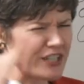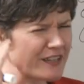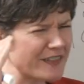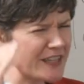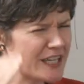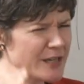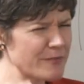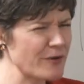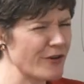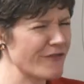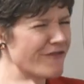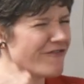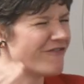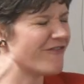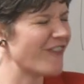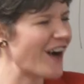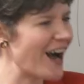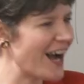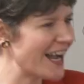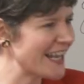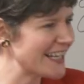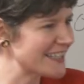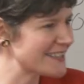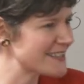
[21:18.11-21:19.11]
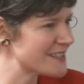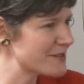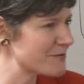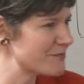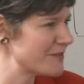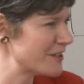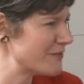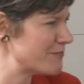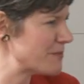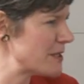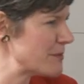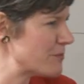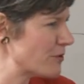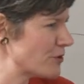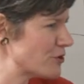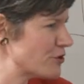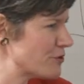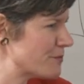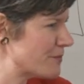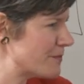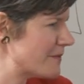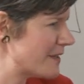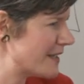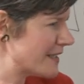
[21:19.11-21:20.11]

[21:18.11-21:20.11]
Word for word: you think about fines, if people do,